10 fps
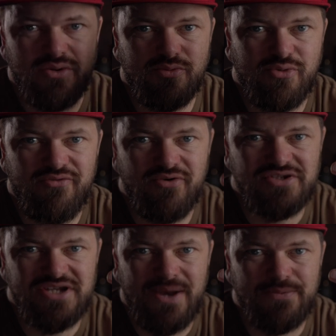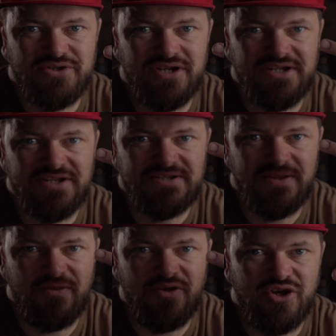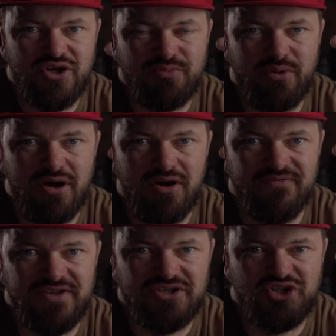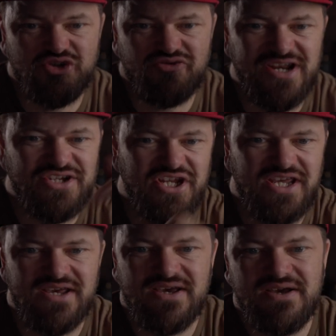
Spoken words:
We'll move on to aperture in this third part of this trilogy.